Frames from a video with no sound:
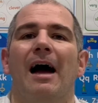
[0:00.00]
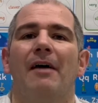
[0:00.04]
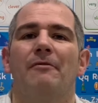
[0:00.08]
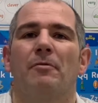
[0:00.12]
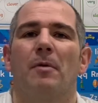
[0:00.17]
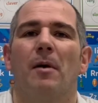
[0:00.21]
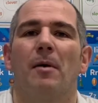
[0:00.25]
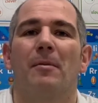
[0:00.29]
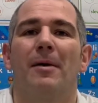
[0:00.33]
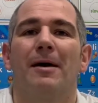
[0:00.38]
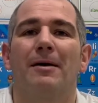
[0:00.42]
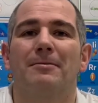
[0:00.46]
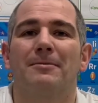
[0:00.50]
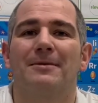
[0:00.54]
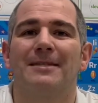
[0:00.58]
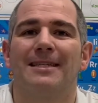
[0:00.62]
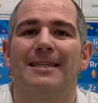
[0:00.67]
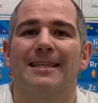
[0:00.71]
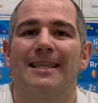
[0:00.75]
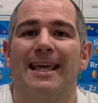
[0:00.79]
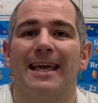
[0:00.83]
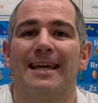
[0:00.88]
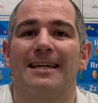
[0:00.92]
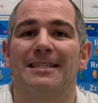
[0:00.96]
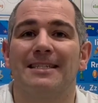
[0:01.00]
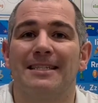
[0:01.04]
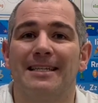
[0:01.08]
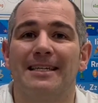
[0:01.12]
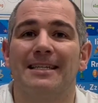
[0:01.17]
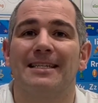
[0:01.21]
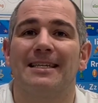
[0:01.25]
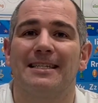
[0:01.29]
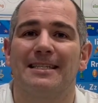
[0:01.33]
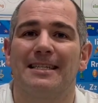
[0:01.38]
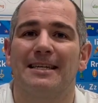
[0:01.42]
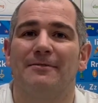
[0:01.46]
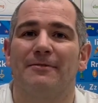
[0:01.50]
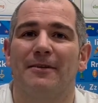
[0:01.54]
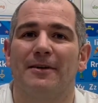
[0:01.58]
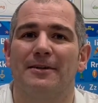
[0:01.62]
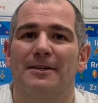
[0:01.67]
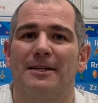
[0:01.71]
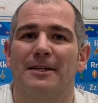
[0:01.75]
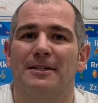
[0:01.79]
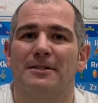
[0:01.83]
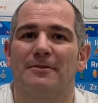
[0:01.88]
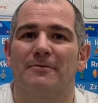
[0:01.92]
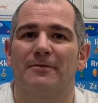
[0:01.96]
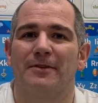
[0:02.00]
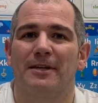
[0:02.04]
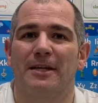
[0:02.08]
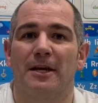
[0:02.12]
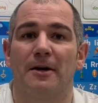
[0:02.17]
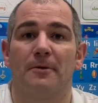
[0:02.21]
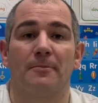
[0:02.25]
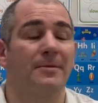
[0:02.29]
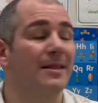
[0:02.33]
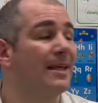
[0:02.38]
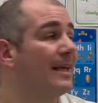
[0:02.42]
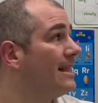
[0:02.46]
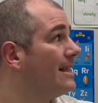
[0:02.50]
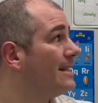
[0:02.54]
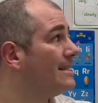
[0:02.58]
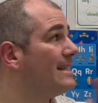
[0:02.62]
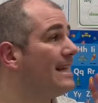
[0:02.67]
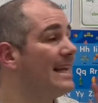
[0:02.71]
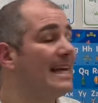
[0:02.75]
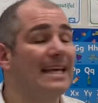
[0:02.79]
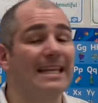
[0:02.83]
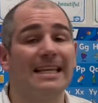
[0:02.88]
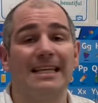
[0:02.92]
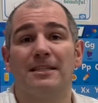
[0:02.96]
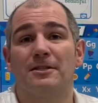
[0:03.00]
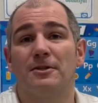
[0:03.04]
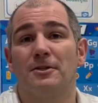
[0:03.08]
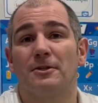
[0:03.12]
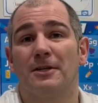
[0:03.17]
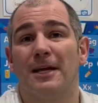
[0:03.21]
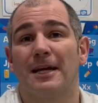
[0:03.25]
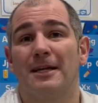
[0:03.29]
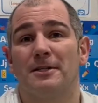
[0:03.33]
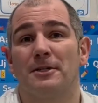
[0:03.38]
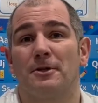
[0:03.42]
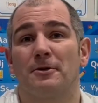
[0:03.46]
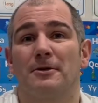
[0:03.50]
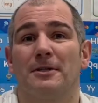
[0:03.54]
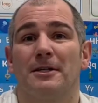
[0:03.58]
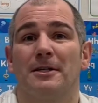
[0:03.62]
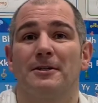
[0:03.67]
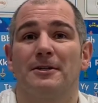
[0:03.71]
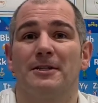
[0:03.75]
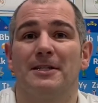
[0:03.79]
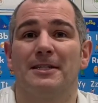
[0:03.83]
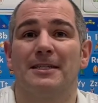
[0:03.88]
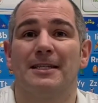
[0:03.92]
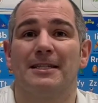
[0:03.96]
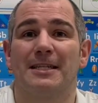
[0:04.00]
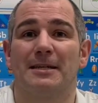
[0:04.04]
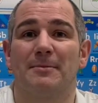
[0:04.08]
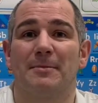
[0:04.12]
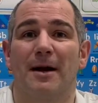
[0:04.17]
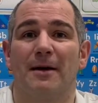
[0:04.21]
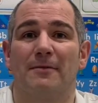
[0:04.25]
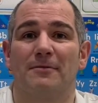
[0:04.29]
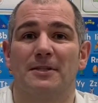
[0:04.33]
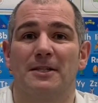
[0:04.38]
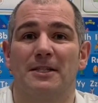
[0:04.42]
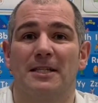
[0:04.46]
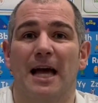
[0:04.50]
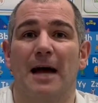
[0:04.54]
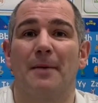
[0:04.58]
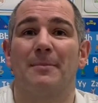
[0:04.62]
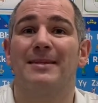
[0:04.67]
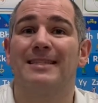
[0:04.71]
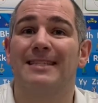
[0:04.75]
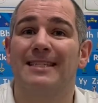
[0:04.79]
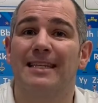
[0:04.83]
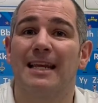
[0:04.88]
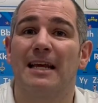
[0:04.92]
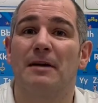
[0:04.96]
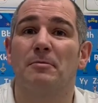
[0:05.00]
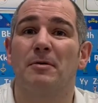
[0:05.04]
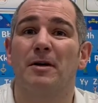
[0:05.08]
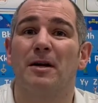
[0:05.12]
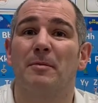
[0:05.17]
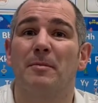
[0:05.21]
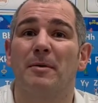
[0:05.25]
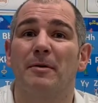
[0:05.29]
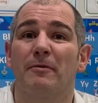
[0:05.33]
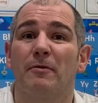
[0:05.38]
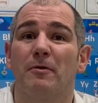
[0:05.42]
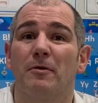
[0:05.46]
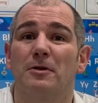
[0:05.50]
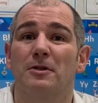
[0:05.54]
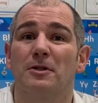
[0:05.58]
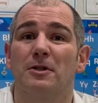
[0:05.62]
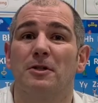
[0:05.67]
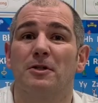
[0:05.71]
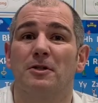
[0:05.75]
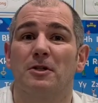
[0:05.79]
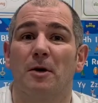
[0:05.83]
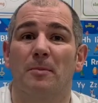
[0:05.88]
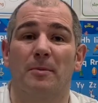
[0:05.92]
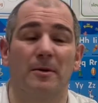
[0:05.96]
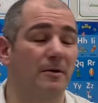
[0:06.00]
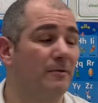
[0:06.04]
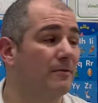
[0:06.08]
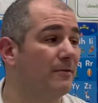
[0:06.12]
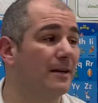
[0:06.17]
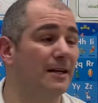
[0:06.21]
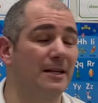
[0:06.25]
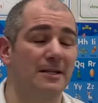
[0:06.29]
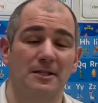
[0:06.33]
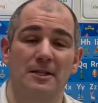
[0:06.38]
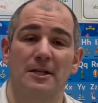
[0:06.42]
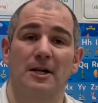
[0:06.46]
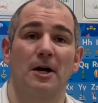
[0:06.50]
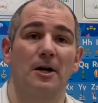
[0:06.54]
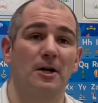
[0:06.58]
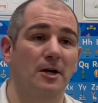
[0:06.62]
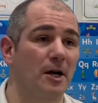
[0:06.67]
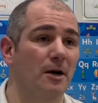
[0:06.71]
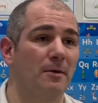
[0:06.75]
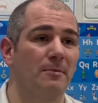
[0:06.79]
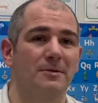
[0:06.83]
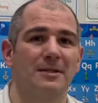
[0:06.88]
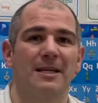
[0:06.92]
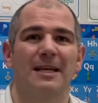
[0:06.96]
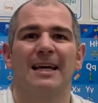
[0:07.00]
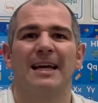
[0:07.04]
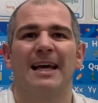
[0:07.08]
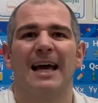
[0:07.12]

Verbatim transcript: Hi everyone, welcome to today's GCSE Foundation video. There's 82 days to go into your GCSE Maths exam and today we're going to be focusing on the topic of listing outcomes.